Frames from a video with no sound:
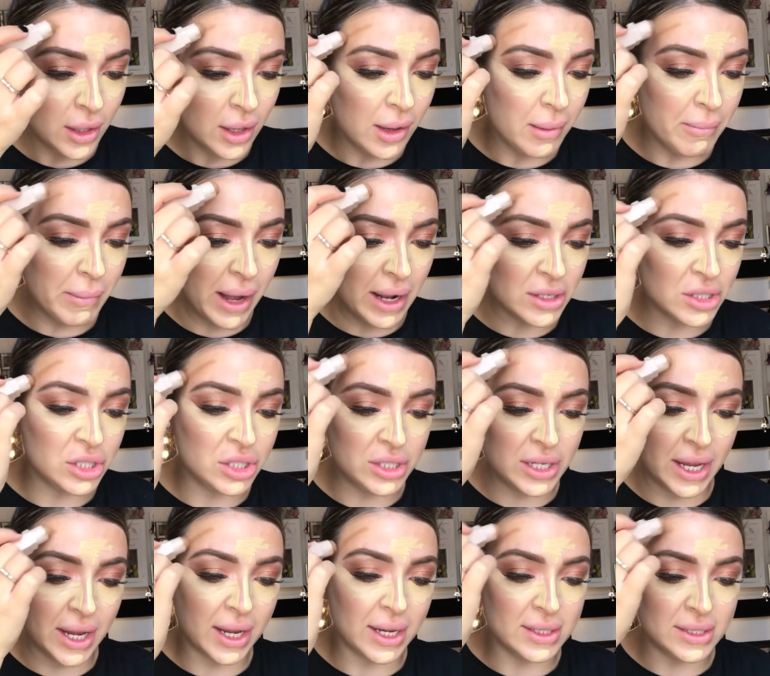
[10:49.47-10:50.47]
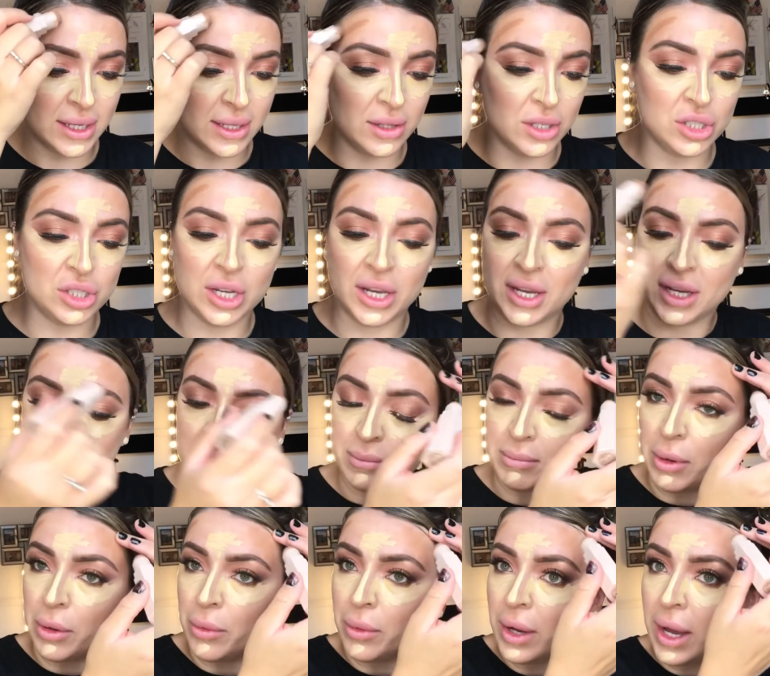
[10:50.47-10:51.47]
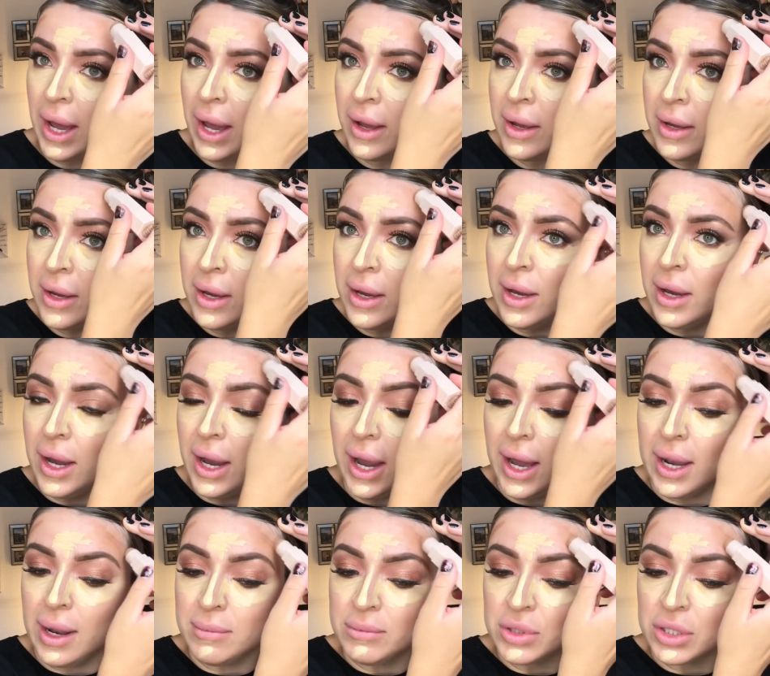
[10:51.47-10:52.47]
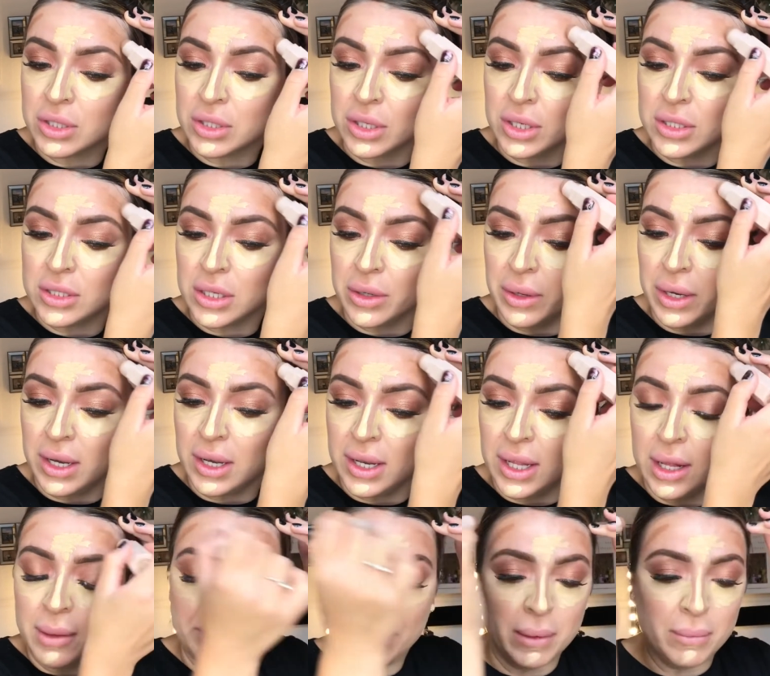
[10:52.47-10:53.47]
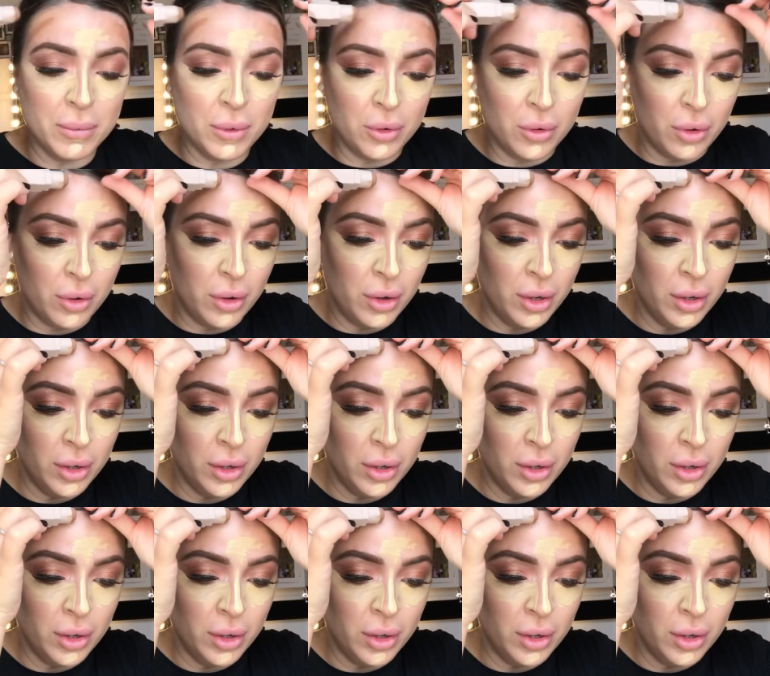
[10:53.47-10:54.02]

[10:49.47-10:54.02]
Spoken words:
Matchsticks in the shade Mocha. And I'm just going to do a little bit more